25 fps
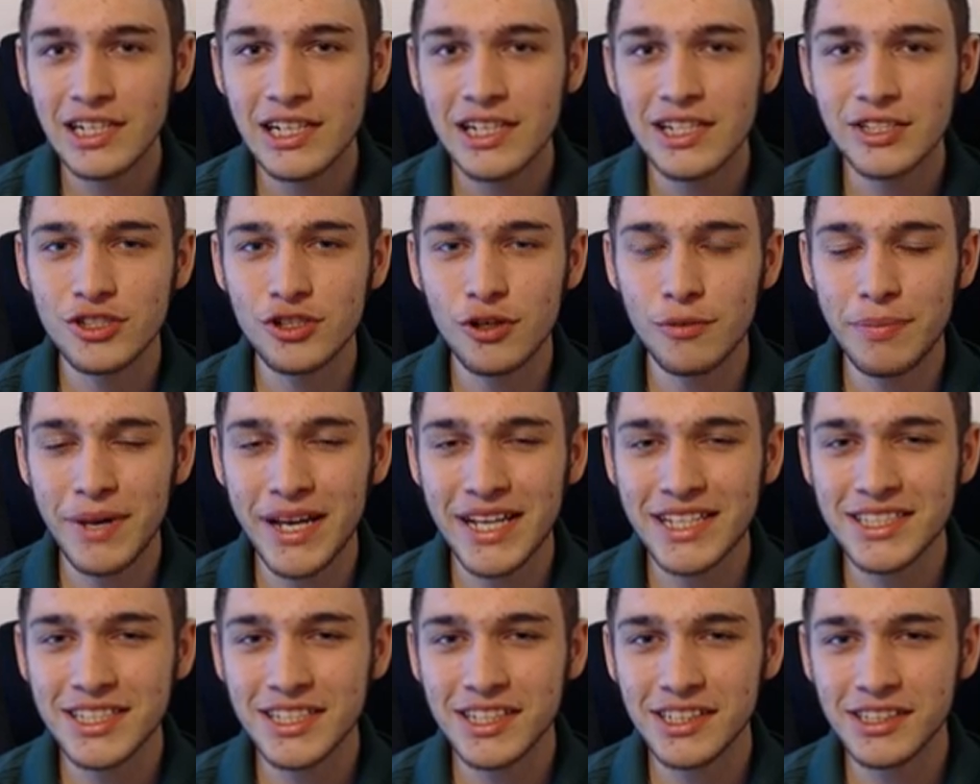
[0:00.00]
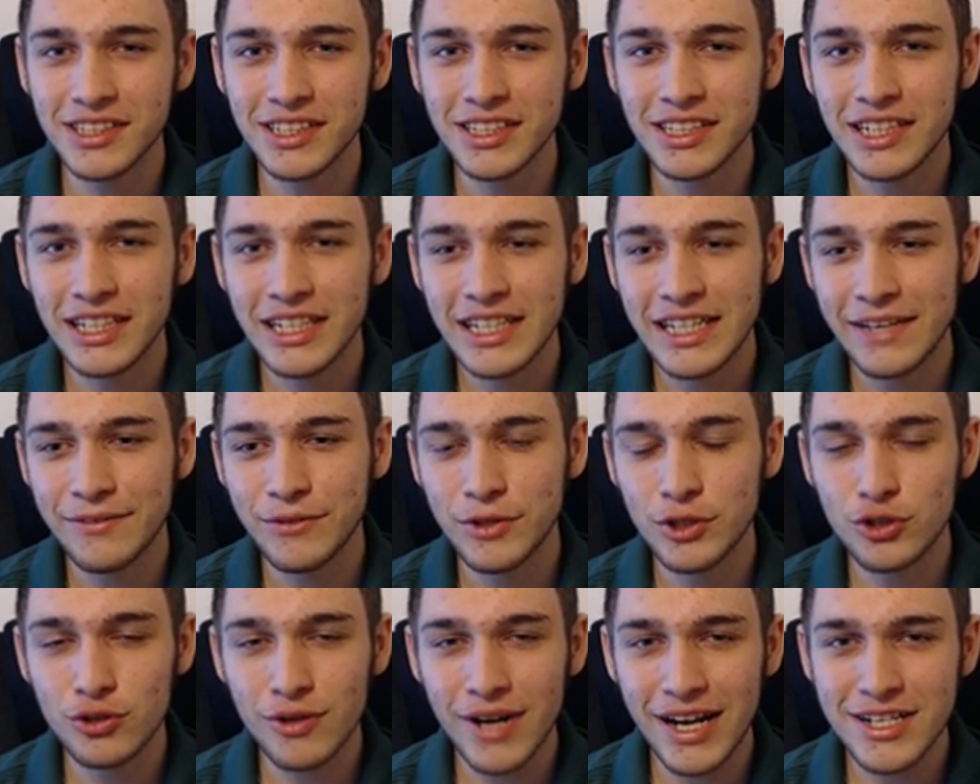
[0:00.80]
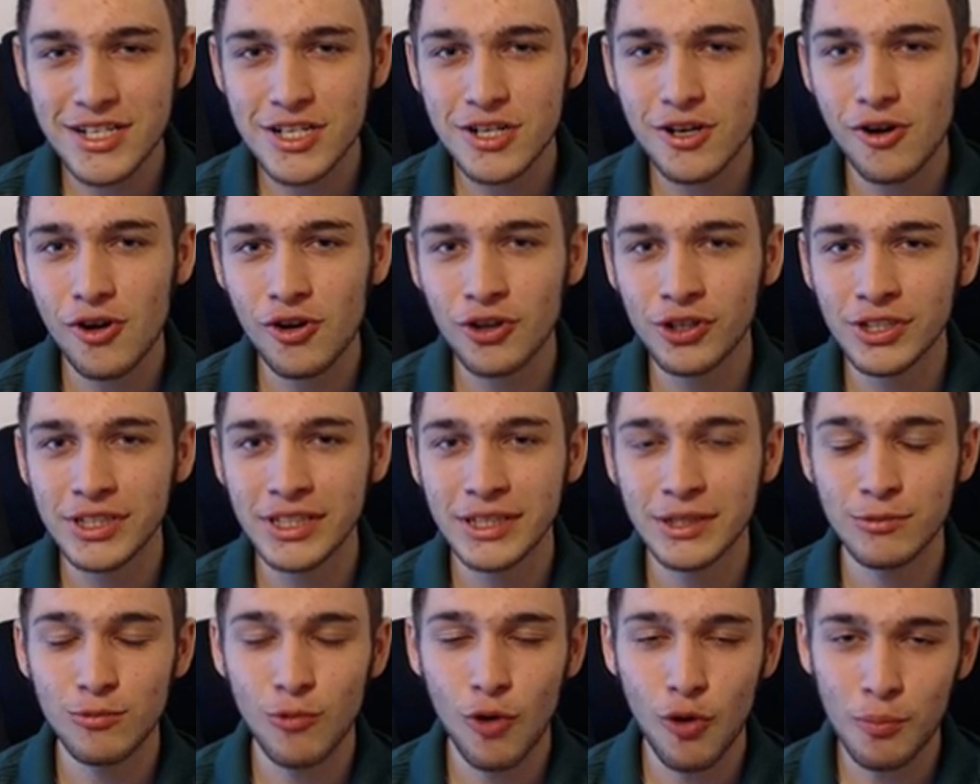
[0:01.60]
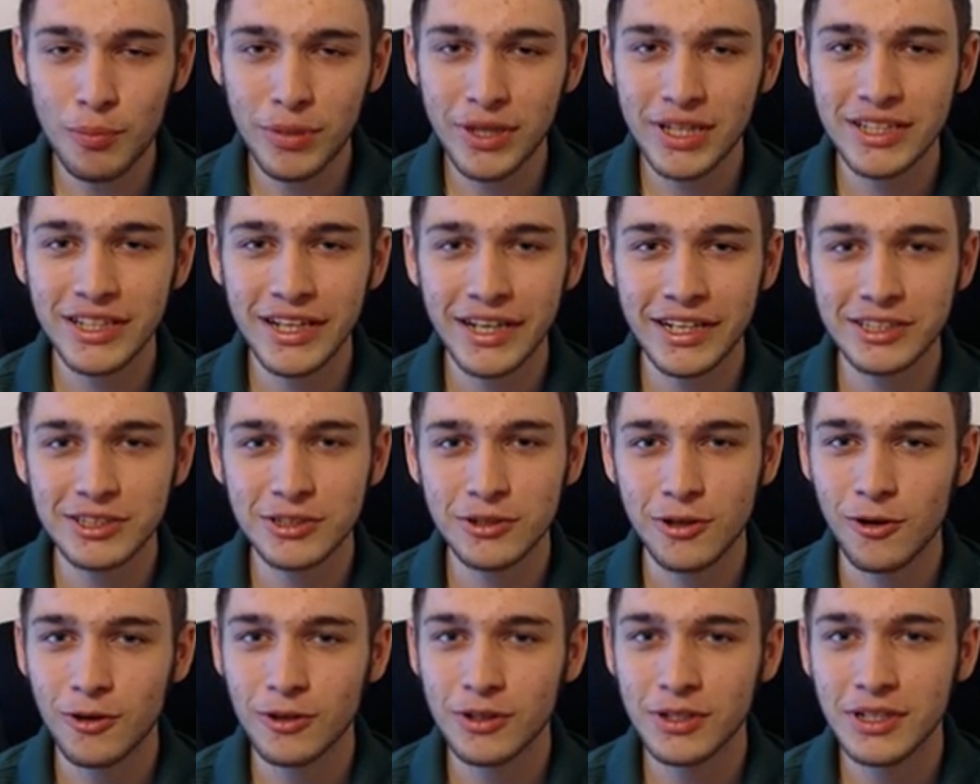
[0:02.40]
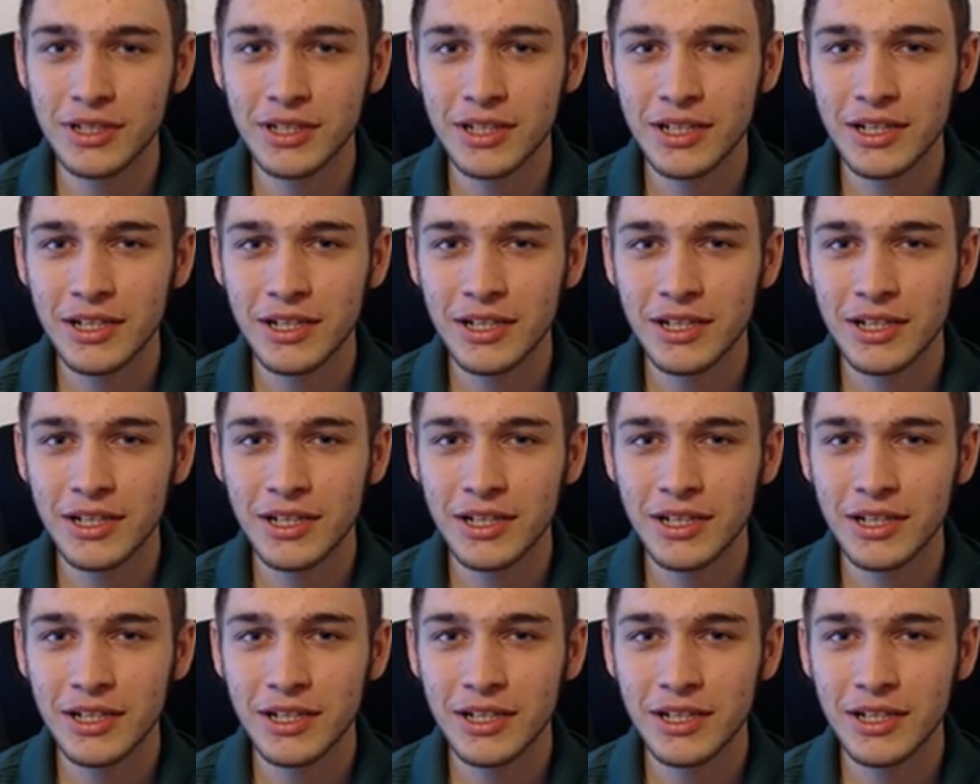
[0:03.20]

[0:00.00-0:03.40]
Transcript: So basically, if you trash a card, it won't be the next card.